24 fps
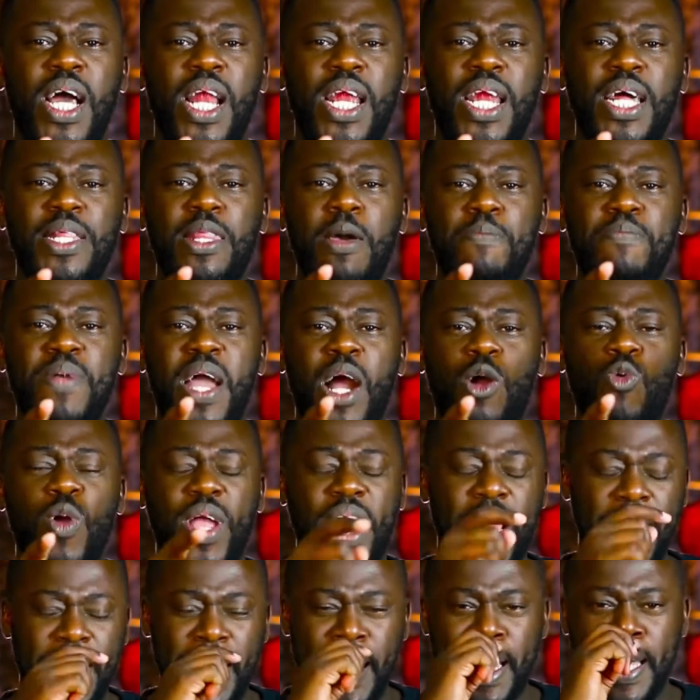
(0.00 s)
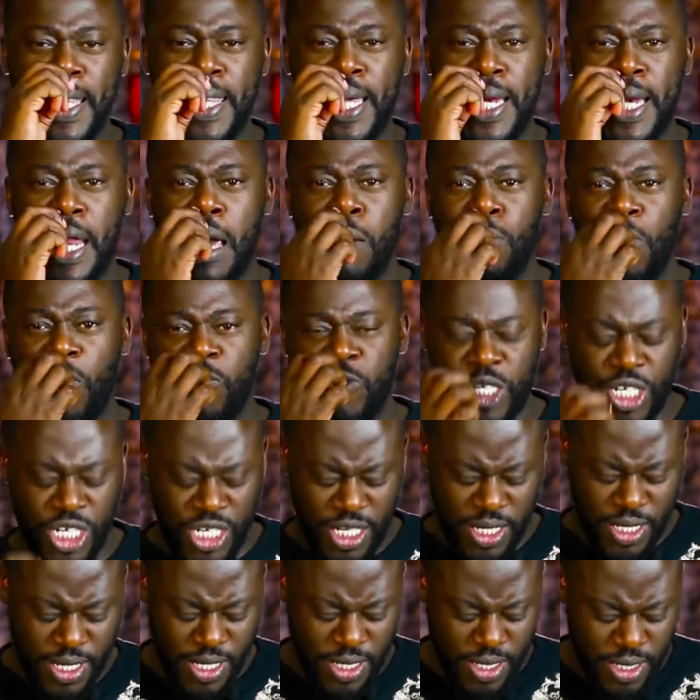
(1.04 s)
Let there be a quickening in the name of
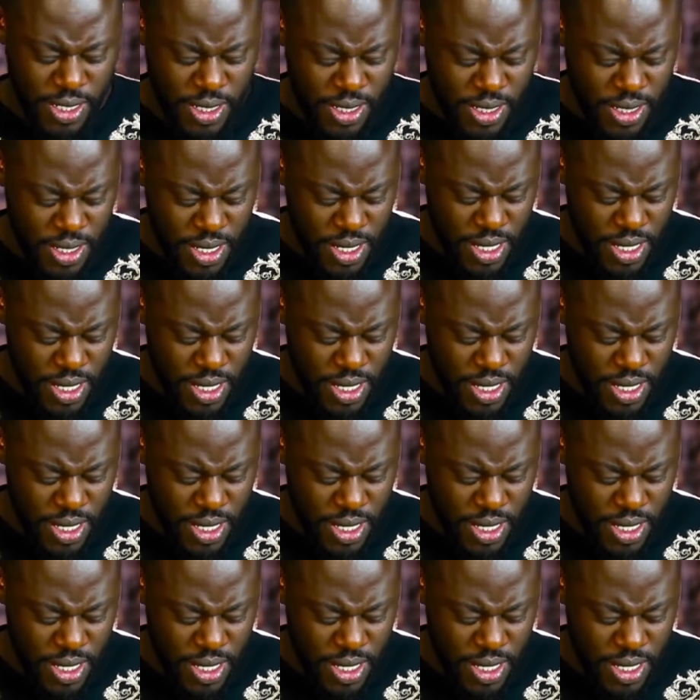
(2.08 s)
Jesus.